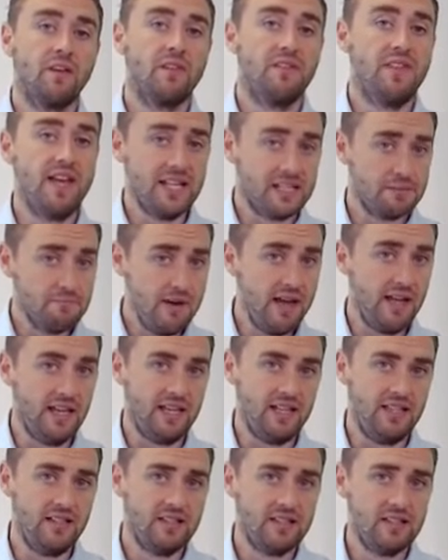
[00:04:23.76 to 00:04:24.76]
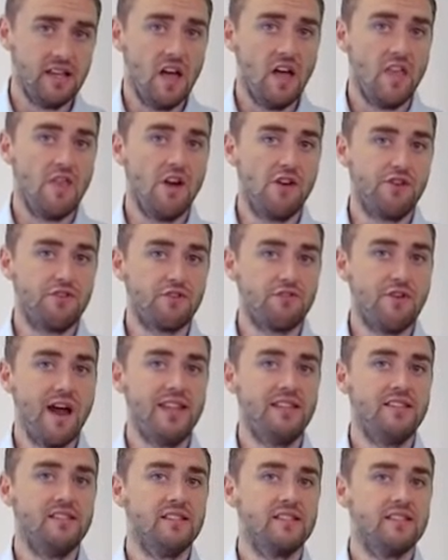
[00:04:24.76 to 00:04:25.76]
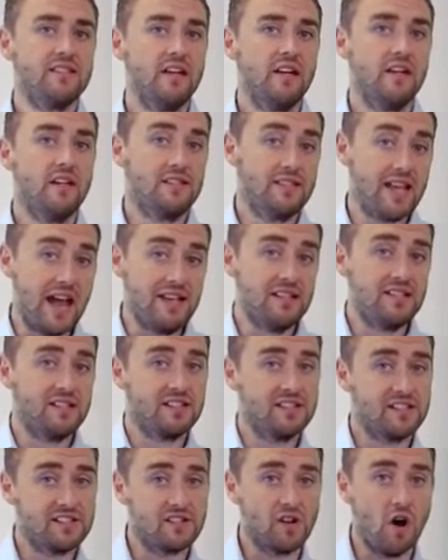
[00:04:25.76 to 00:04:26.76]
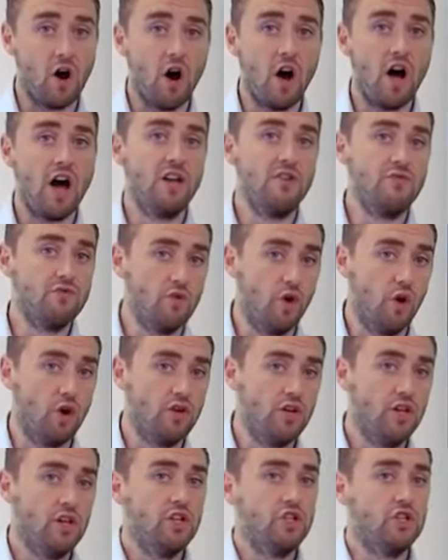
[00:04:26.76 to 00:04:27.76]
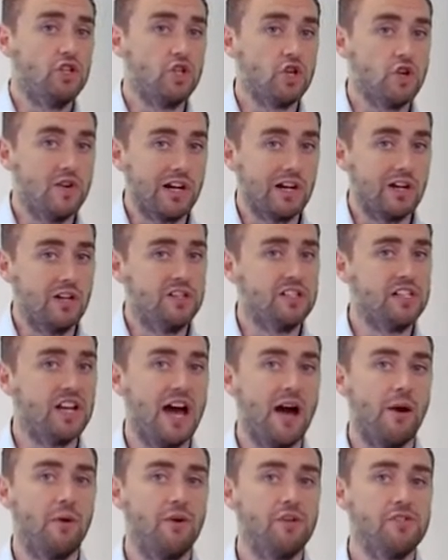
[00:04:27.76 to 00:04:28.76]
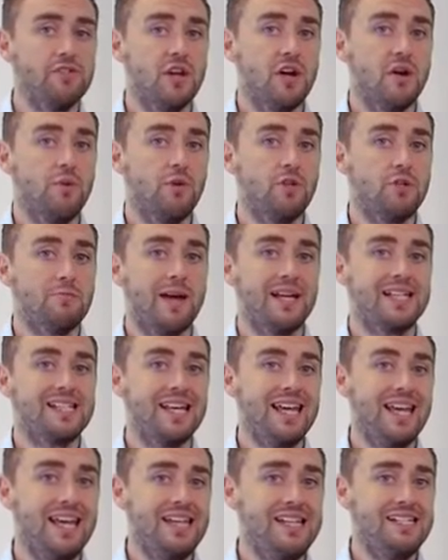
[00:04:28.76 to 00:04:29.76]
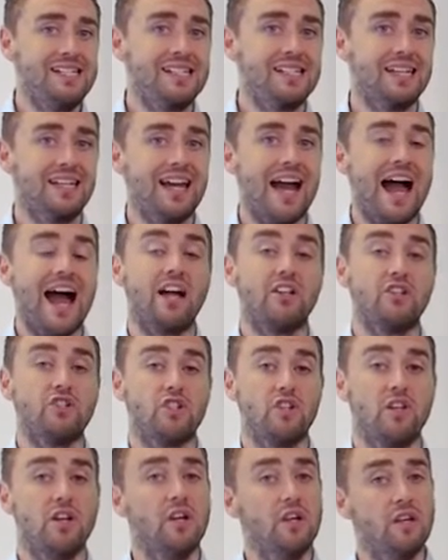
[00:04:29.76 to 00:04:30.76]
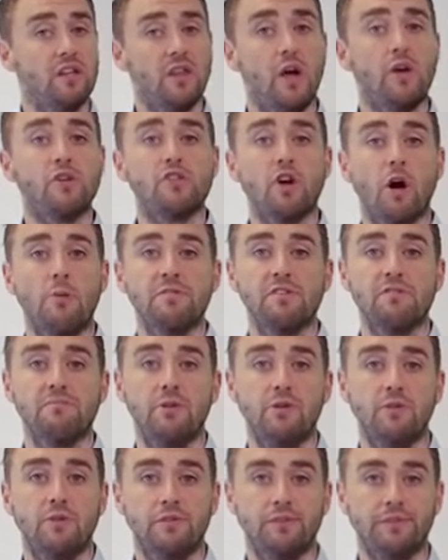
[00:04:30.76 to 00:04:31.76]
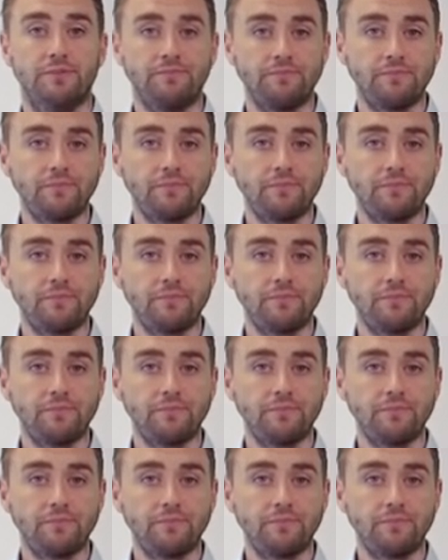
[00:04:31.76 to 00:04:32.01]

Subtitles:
This means that trends tend to start and run during London hours, which makes it easier to catch those types of move.